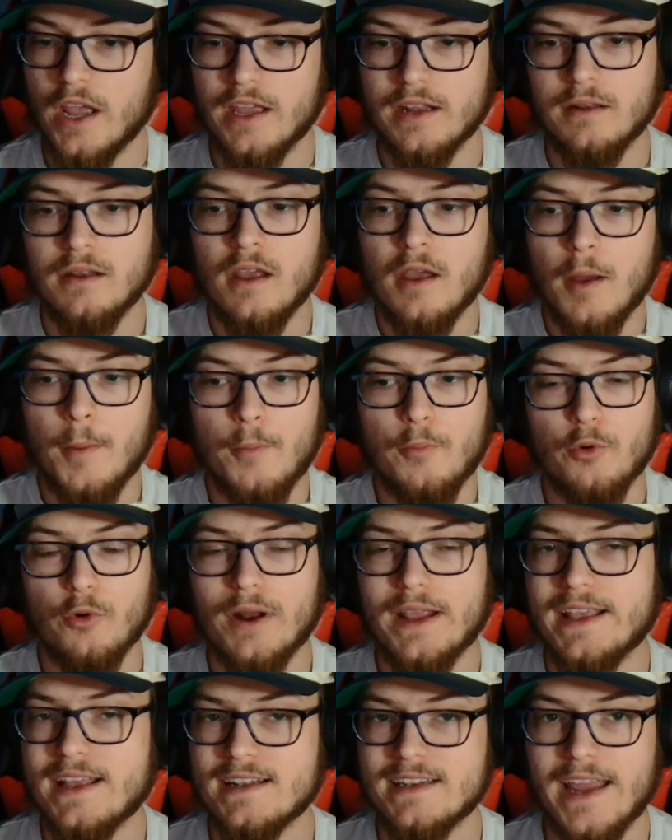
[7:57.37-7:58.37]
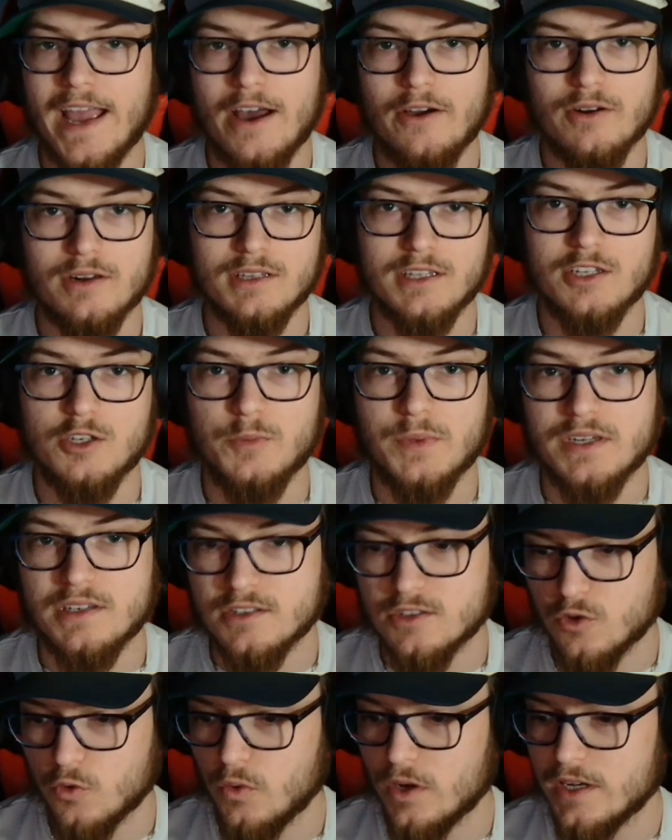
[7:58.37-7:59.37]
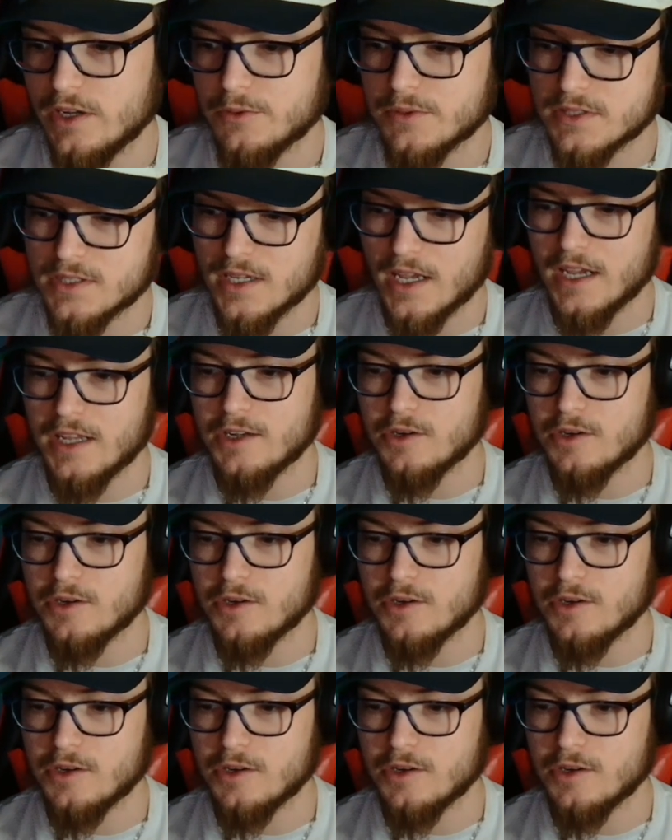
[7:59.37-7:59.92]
and break it down a little bit as to what he was saying